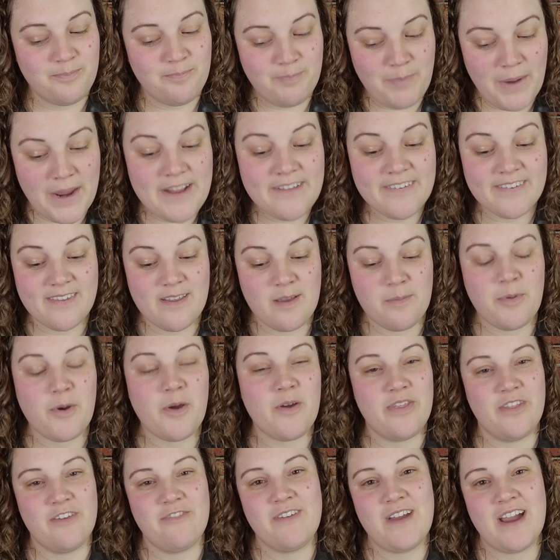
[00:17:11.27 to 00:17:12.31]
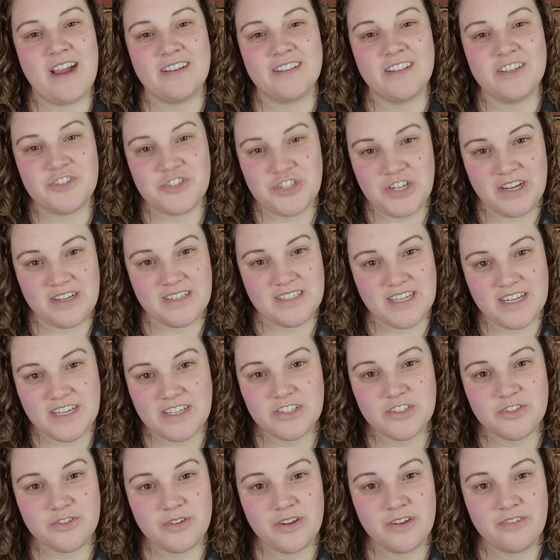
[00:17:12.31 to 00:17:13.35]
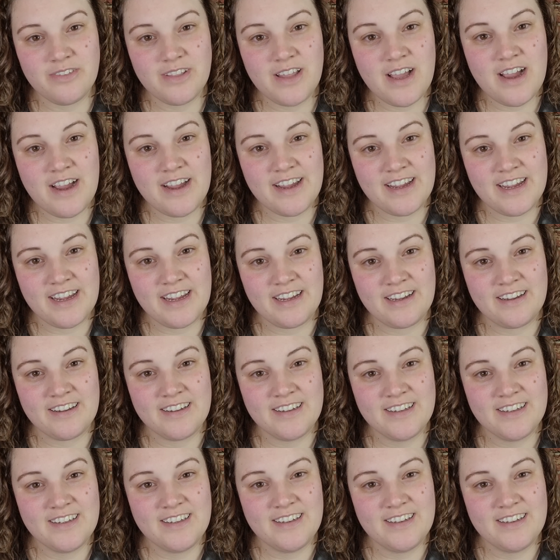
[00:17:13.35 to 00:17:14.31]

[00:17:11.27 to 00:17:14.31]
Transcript: based upon the fact that she has a history of lying